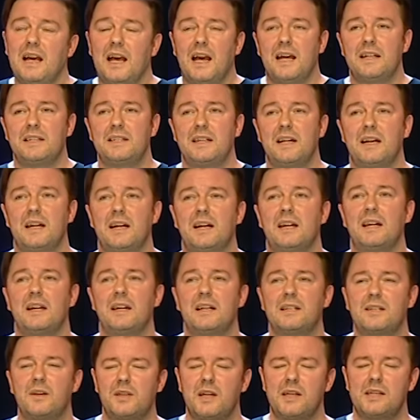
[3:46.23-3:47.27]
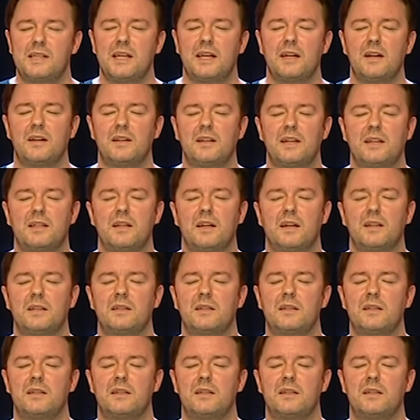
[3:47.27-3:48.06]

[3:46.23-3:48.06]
and so she's sitting on this, like,